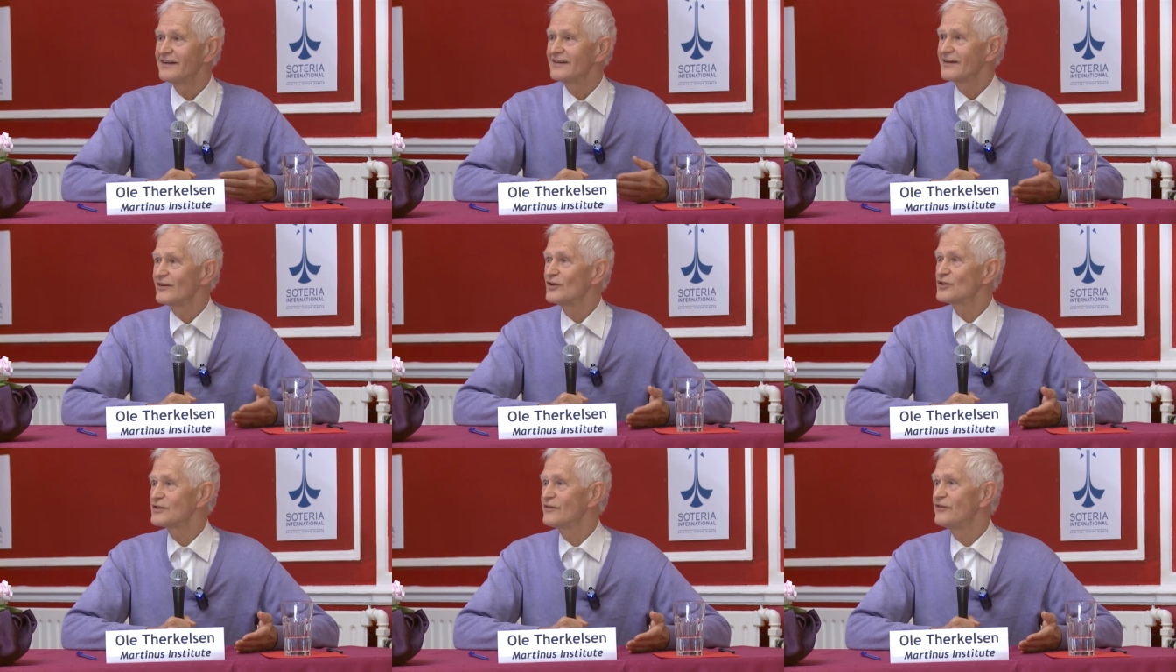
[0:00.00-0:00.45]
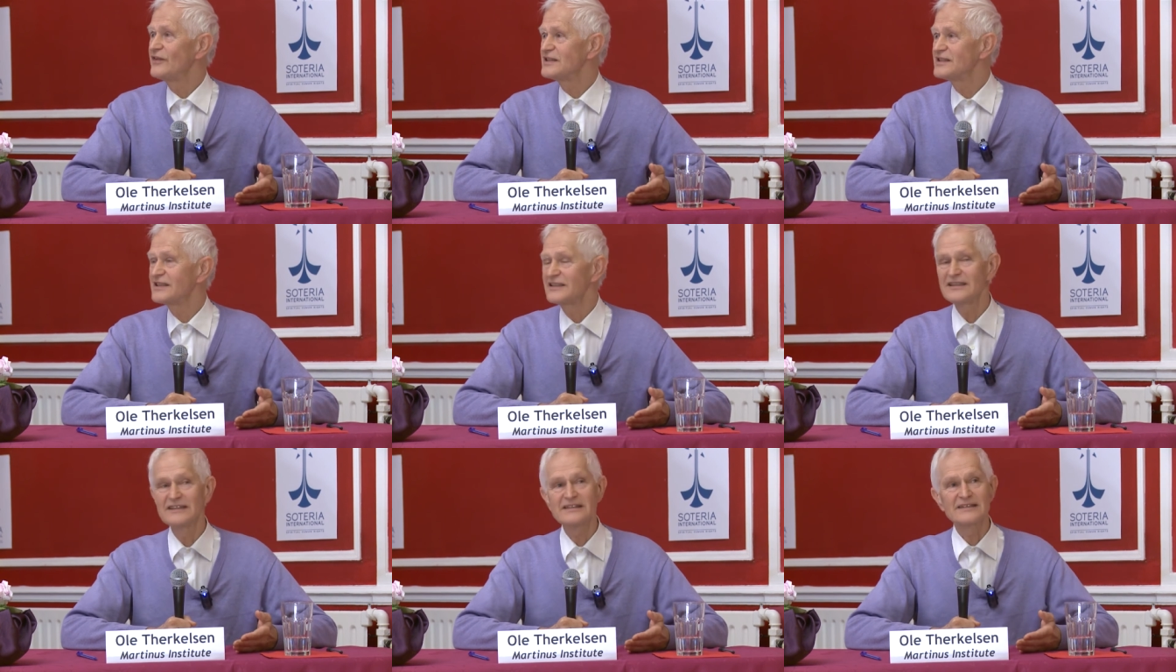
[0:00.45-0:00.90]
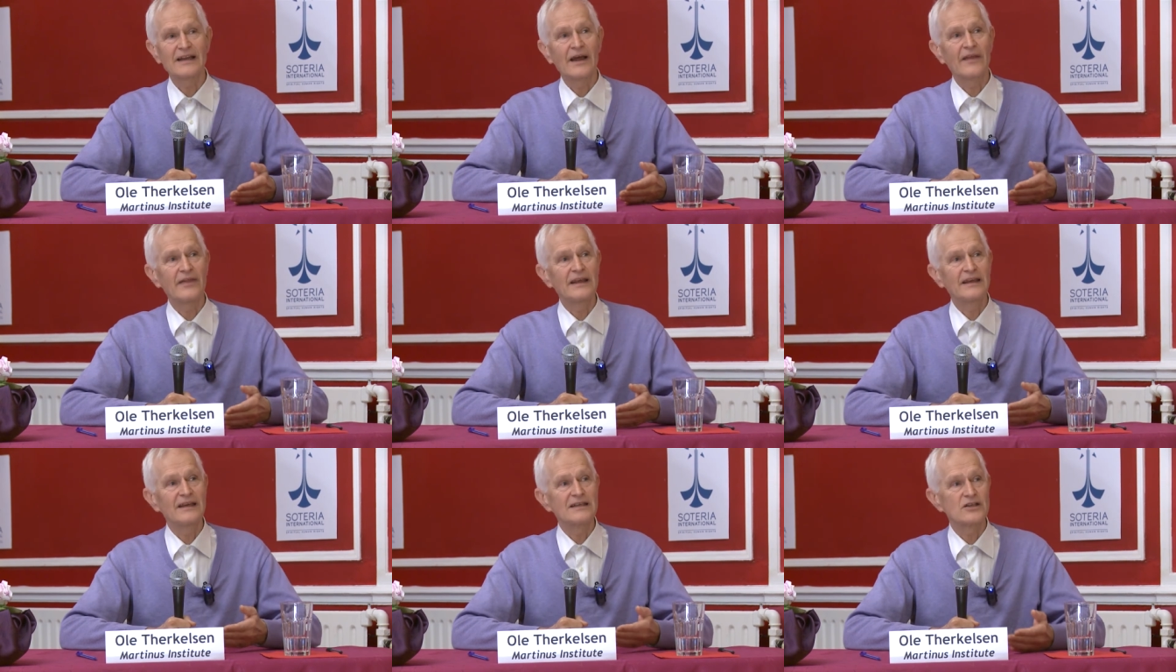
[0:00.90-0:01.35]
As a physicist, I
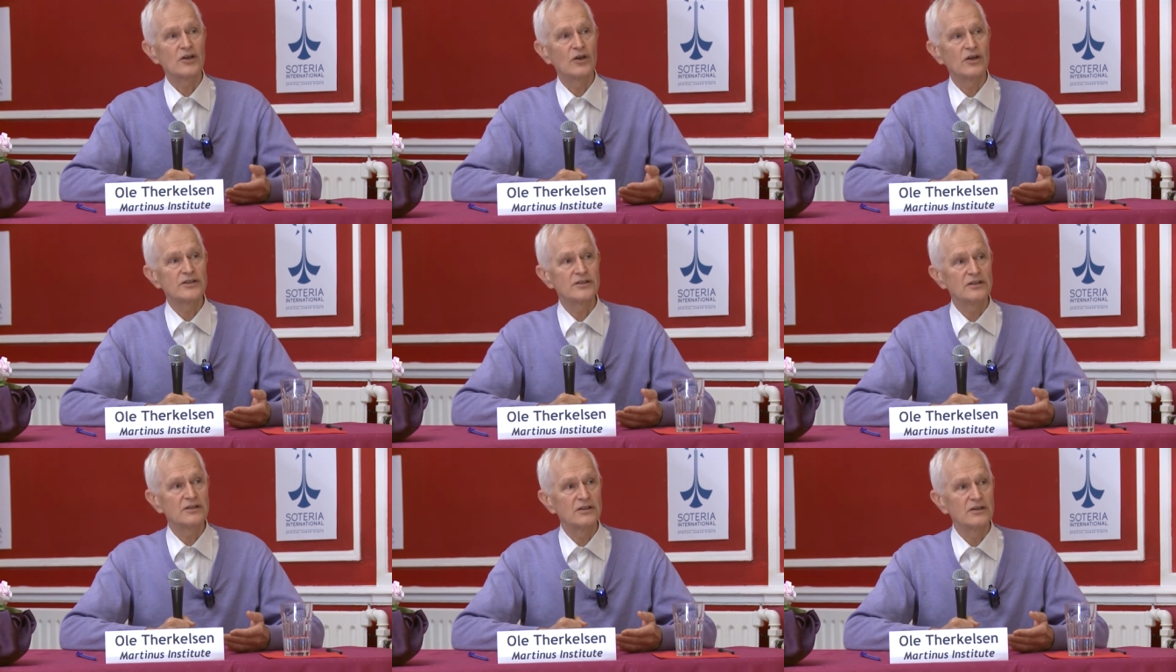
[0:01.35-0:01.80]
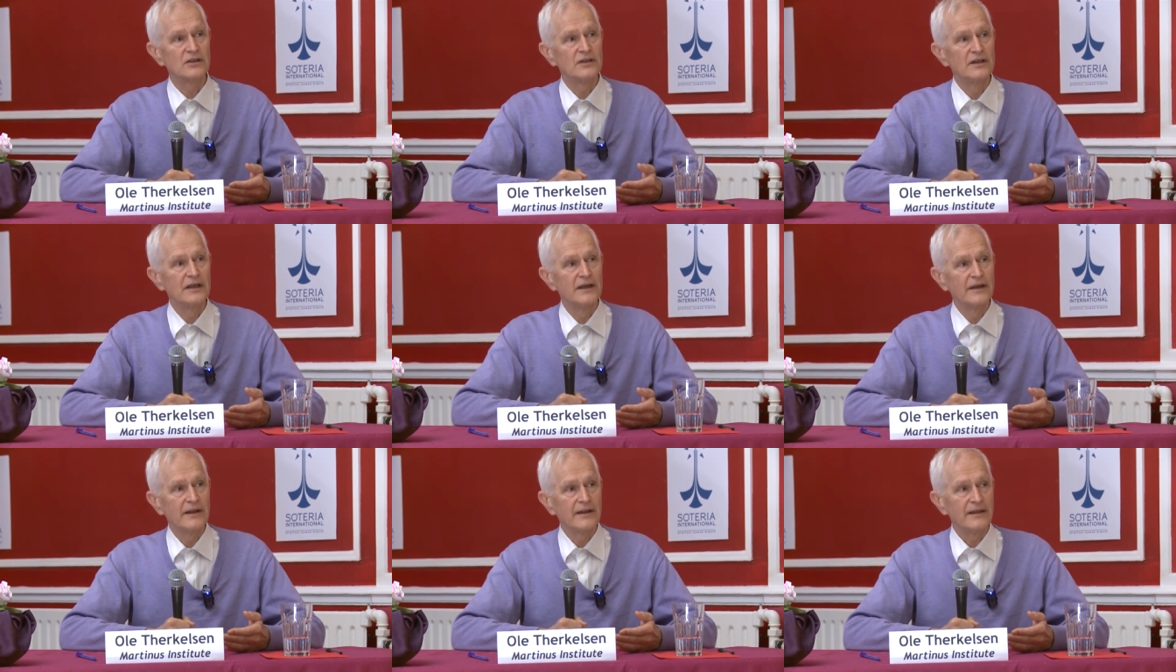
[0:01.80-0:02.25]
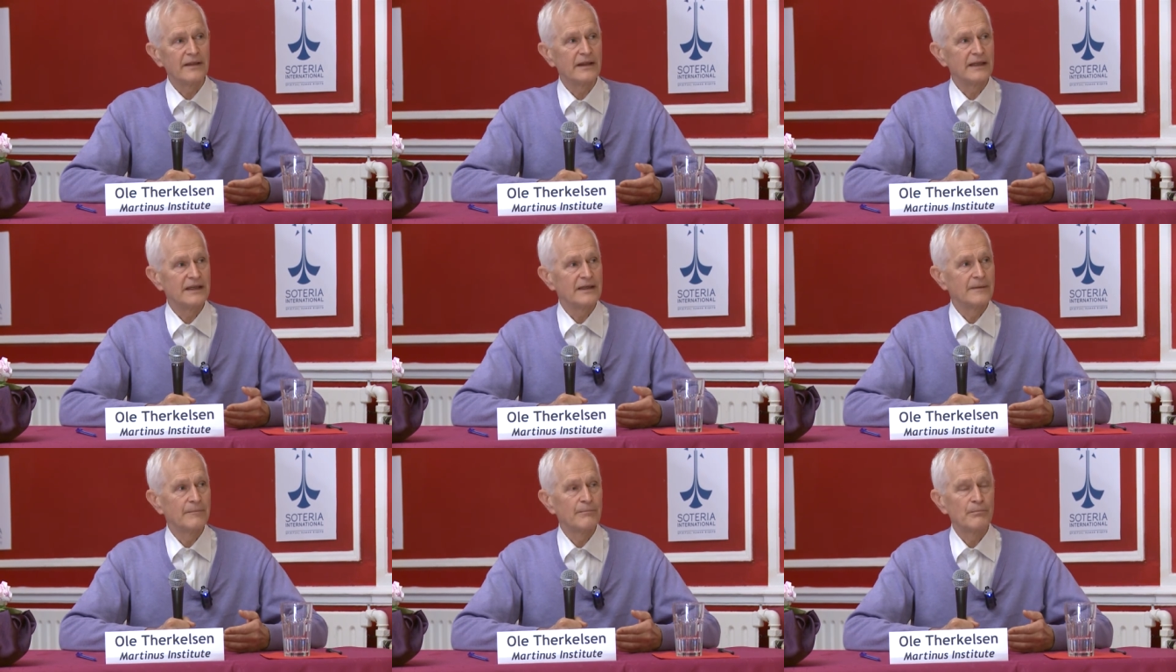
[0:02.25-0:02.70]
think it's logical.
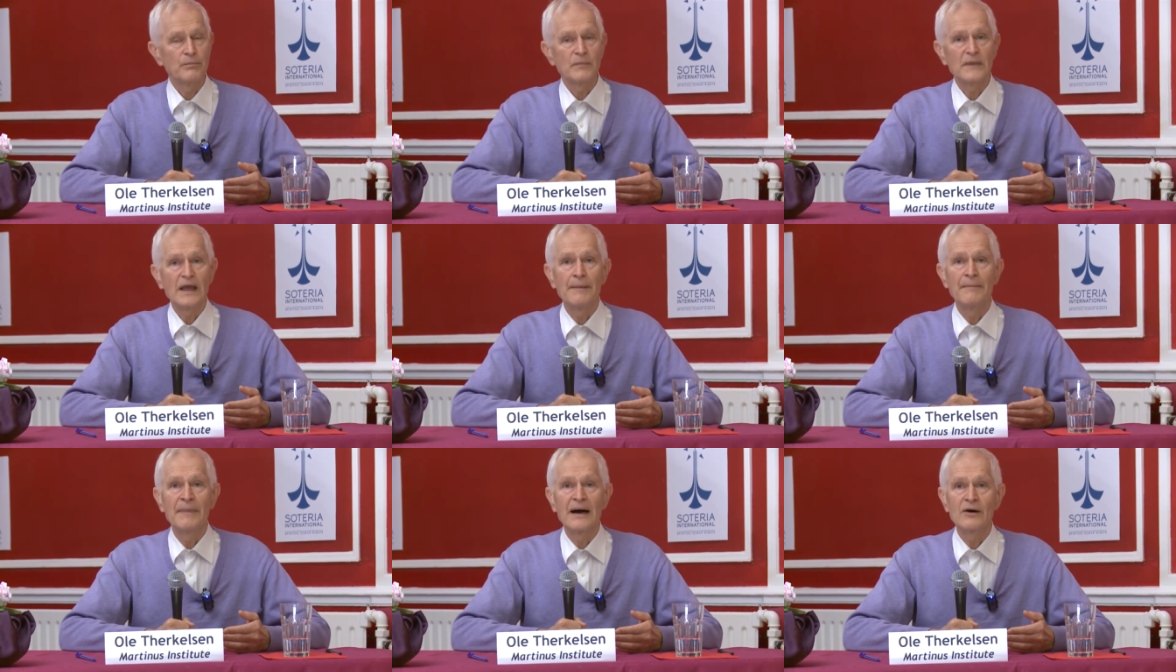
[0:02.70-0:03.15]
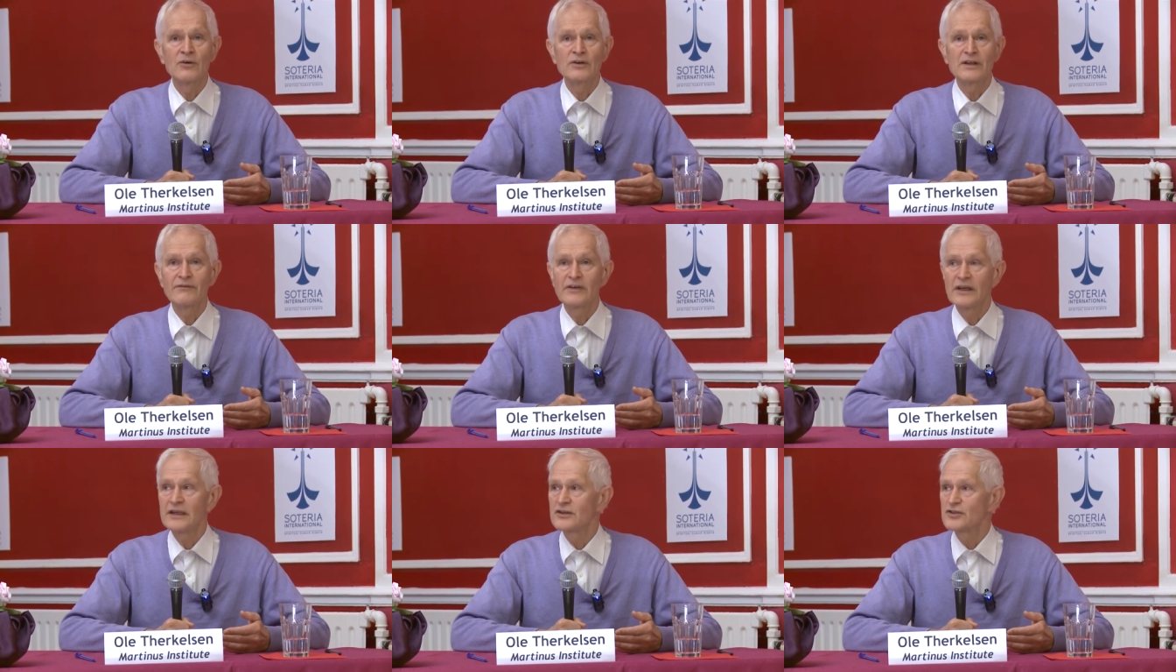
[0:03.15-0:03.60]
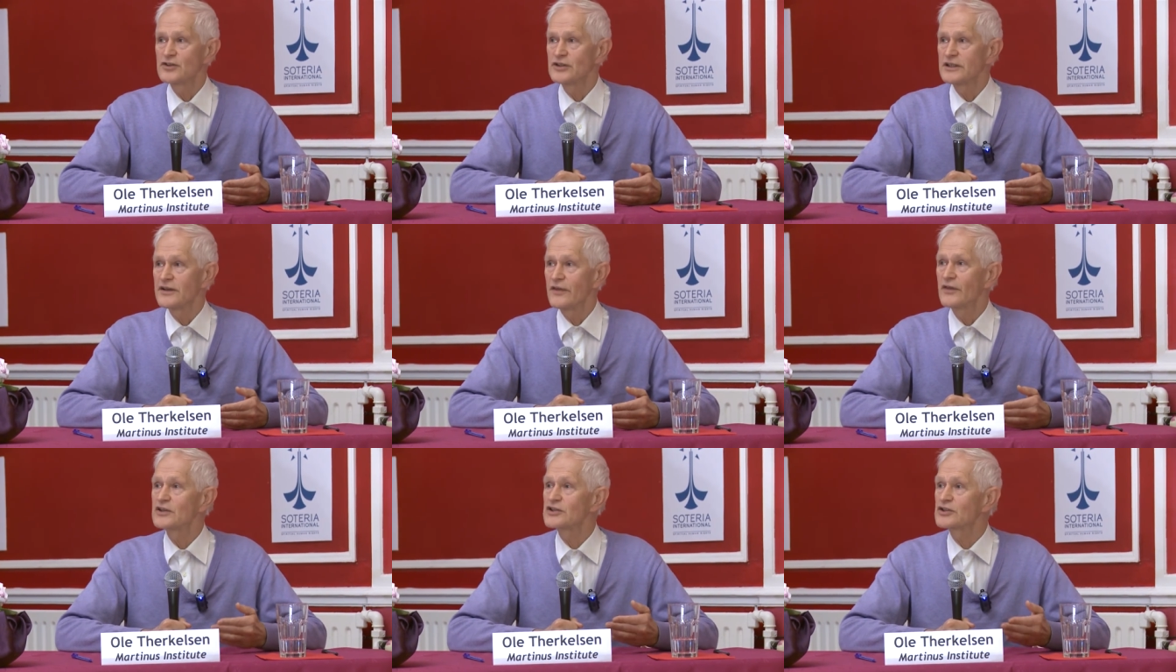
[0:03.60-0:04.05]
The amount of
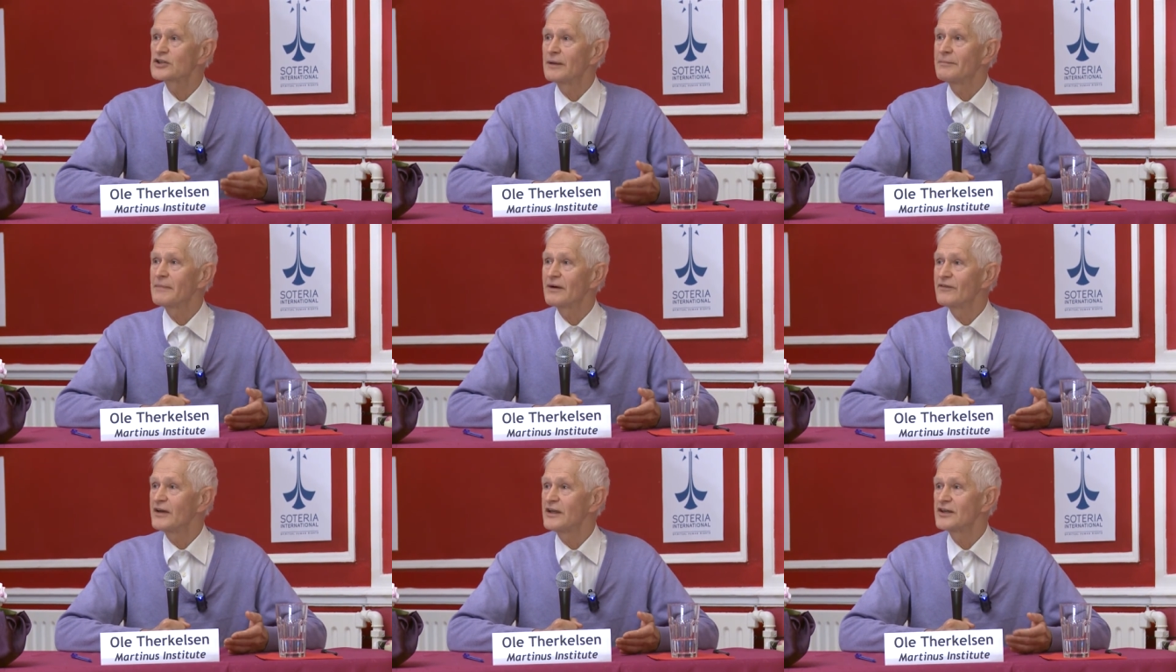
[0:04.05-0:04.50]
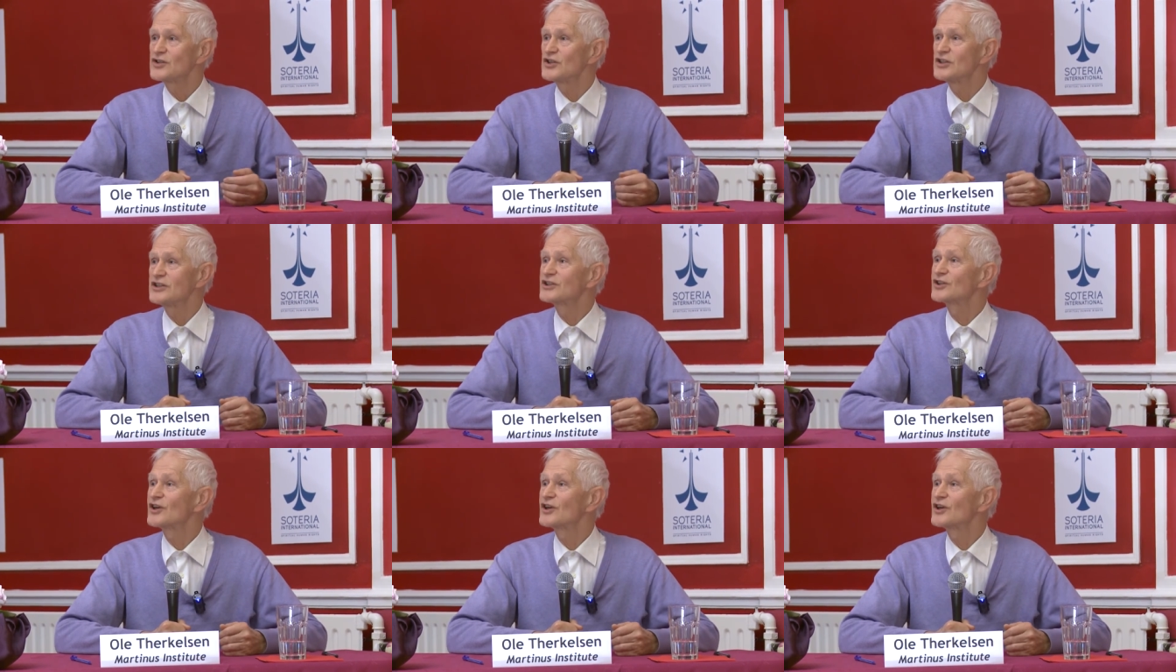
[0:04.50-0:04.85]
energy, the sum of energy is